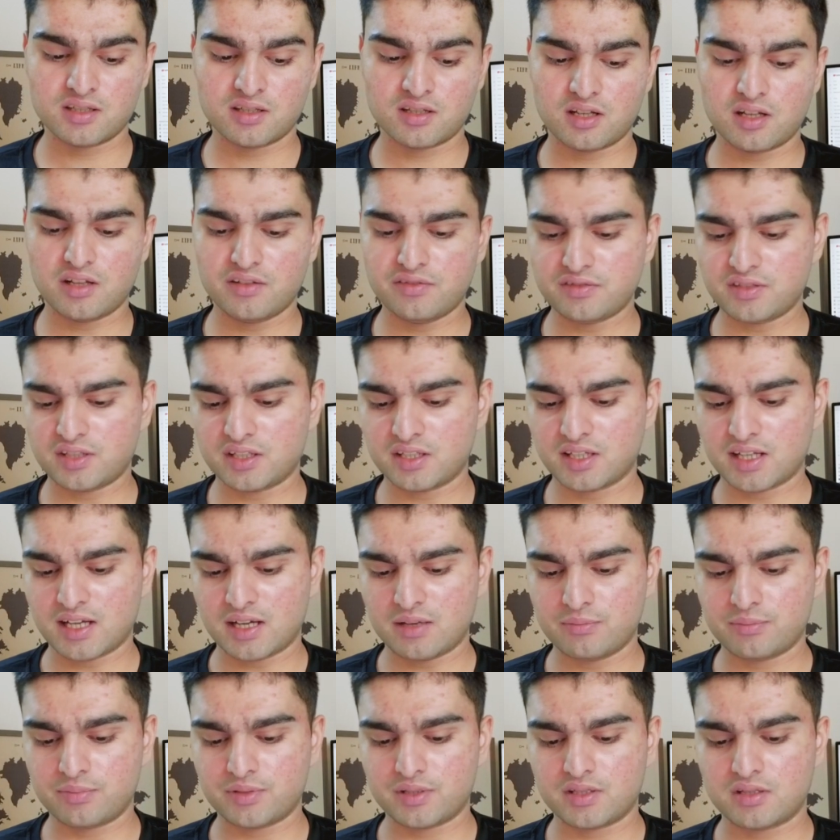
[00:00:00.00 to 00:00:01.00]
Clifton
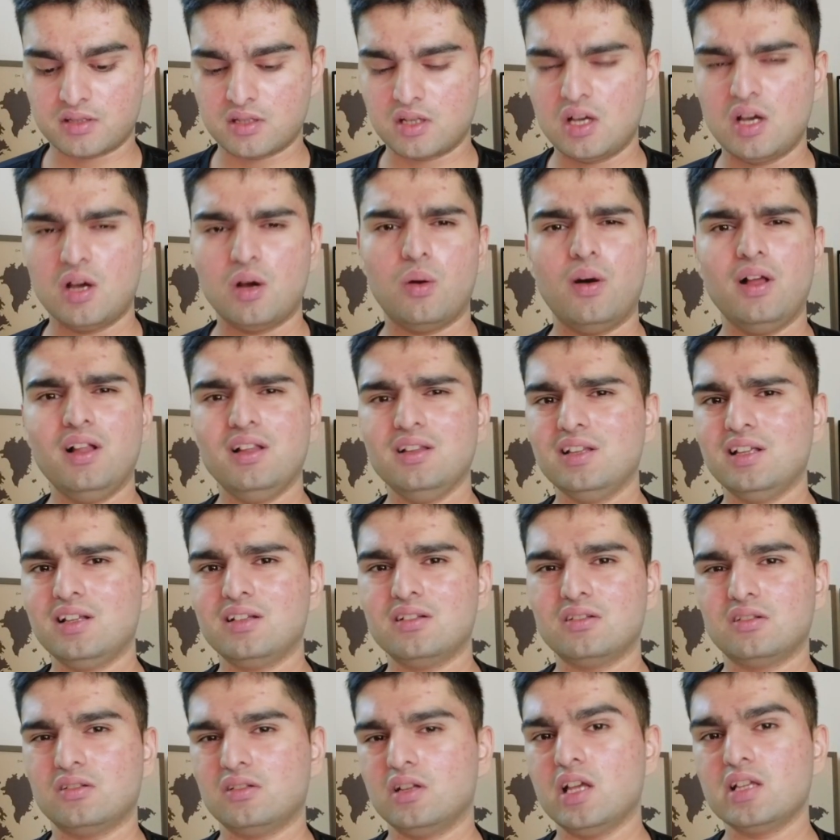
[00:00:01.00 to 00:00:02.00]
campus? Well, that
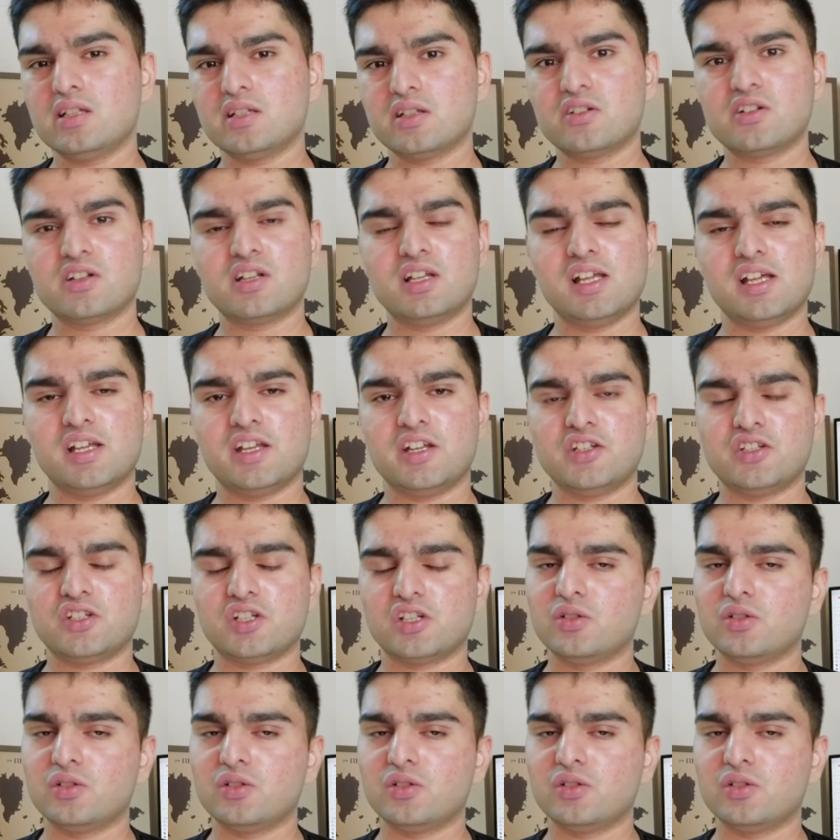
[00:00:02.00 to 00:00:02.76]
isn't really an issue.